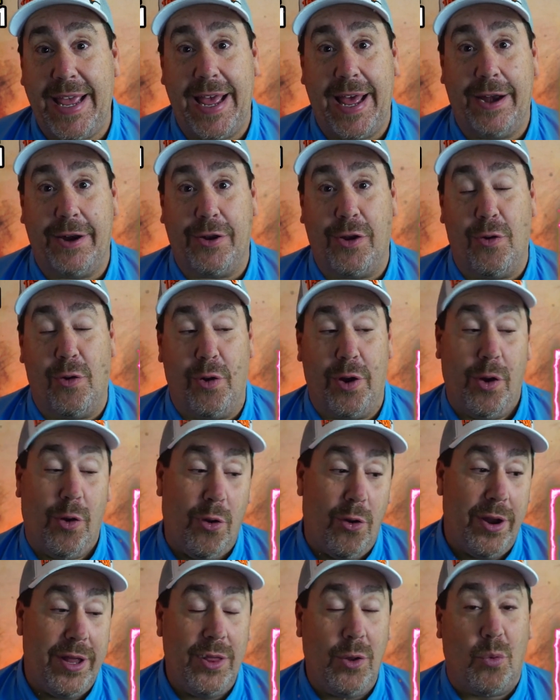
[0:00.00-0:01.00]
category,
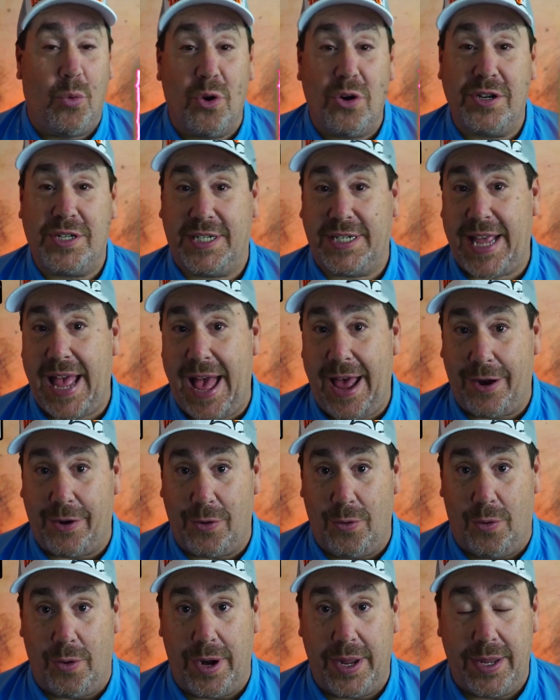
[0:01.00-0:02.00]
or in the worst
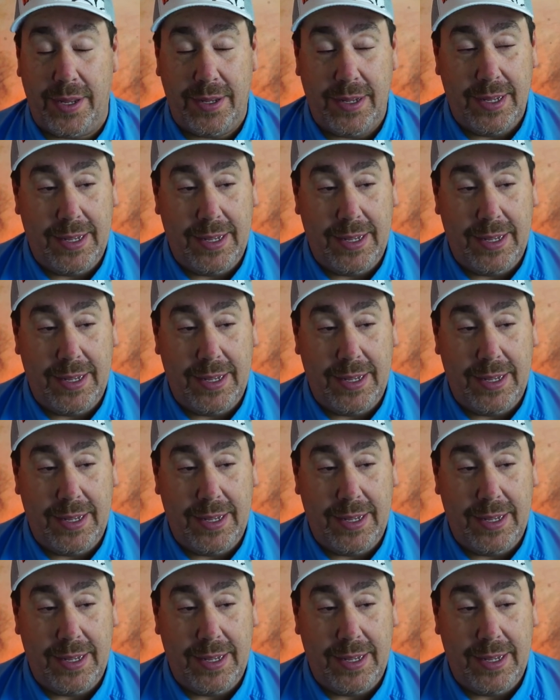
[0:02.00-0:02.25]
category,